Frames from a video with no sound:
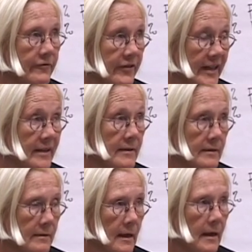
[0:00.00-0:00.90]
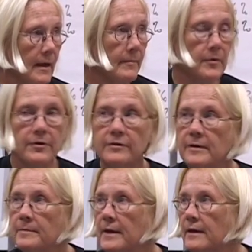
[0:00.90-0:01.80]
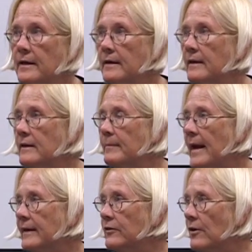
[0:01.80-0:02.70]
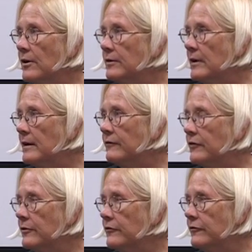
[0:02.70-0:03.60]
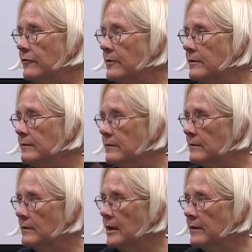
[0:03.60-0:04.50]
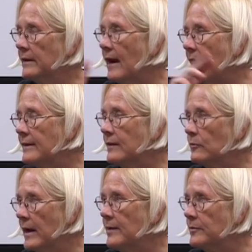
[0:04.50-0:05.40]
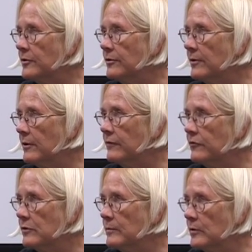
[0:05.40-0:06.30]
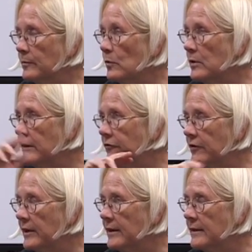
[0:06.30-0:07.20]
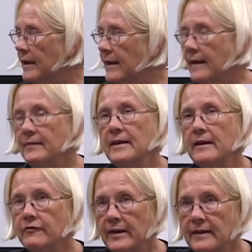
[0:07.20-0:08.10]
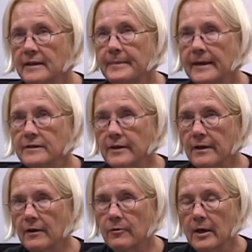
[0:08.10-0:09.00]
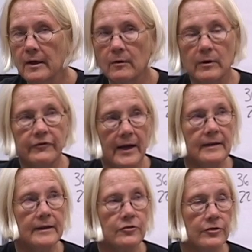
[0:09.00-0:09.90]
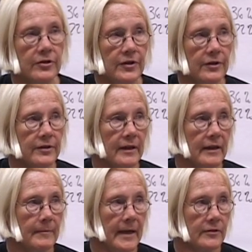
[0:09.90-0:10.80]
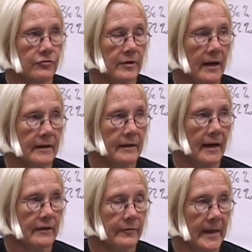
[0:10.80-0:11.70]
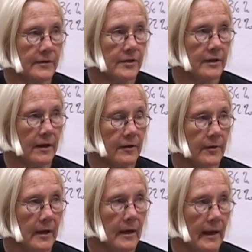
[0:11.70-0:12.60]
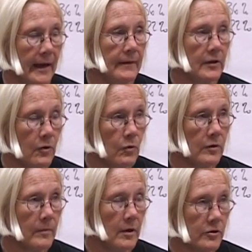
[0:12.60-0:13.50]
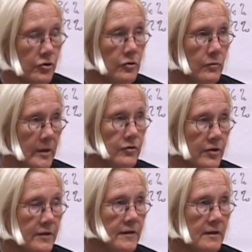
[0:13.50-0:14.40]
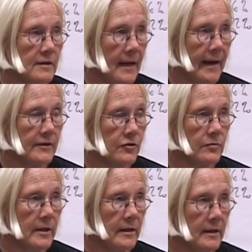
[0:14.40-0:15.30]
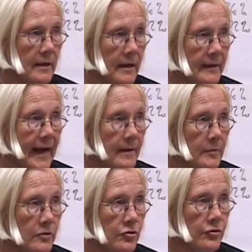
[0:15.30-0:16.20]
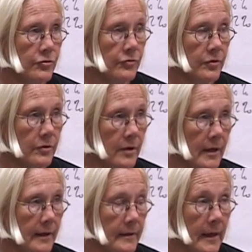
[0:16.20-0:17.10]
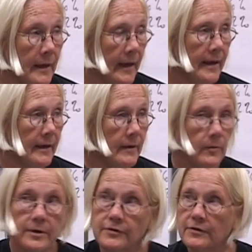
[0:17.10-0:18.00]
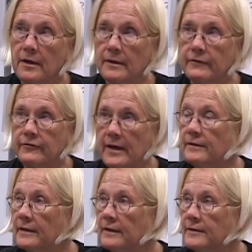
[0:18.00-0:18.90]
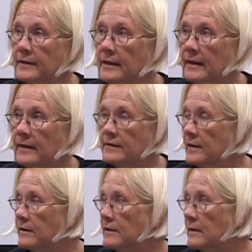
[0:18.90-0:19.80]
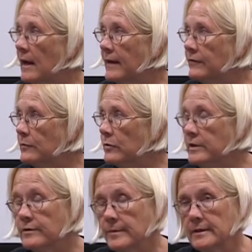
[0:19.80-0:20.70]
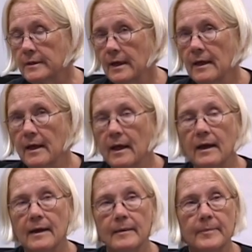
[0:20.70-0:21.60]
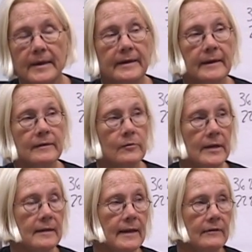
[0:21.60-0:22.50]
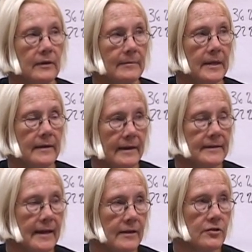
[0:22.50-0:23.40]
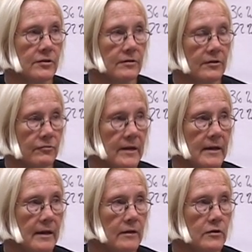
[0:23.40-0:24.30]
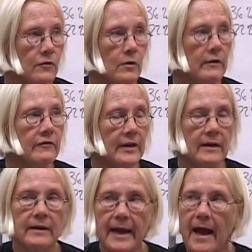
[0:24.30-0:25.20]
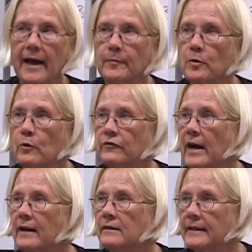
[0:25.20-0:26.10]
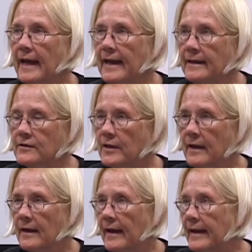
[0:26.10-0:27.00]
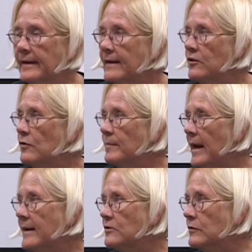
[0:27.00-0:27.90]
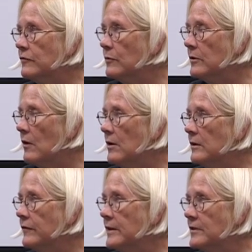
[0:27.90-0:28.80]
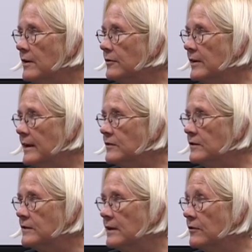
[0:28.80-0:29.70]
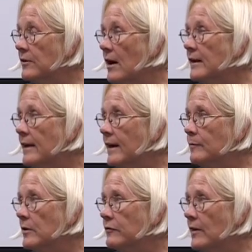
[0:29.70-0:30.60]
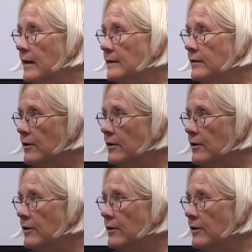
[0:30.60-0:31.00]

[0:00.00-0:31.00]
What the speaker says: fetus burned and buried in the backyard of the guy that raped her, her former boyfriend, and then he fled to Mexico. Well, finally, it took a year to get him extradited out of Mexico, and the court martial was just this last week at Camp Lejeune, and he was found guilty sentenced to life imprisonment. But in one level, I mean, that takes 3 years for a very high-profile case. And can you imagine for all of these other cases that are not high-profile at